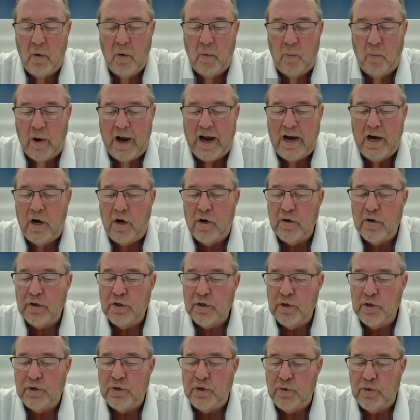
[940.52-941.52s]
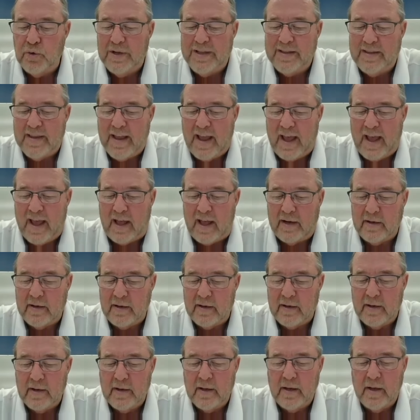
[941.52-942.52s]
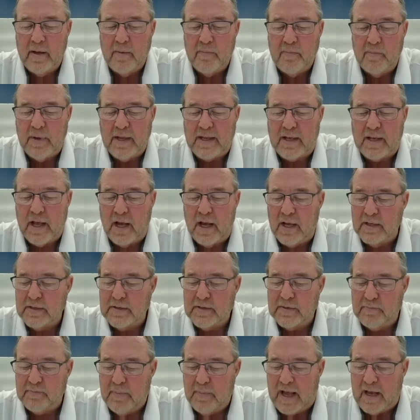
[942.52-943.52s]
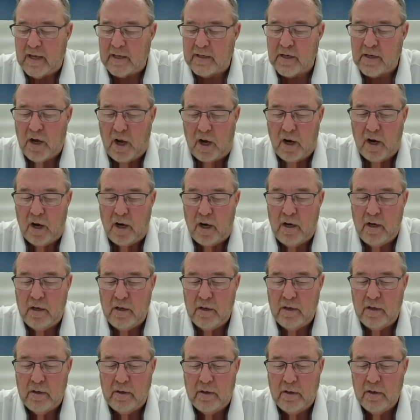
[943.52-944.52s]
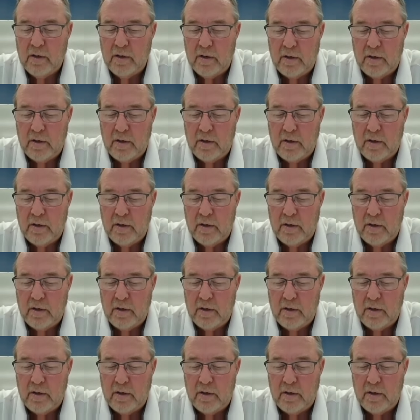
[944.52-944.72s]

Why are you doing that? Because my car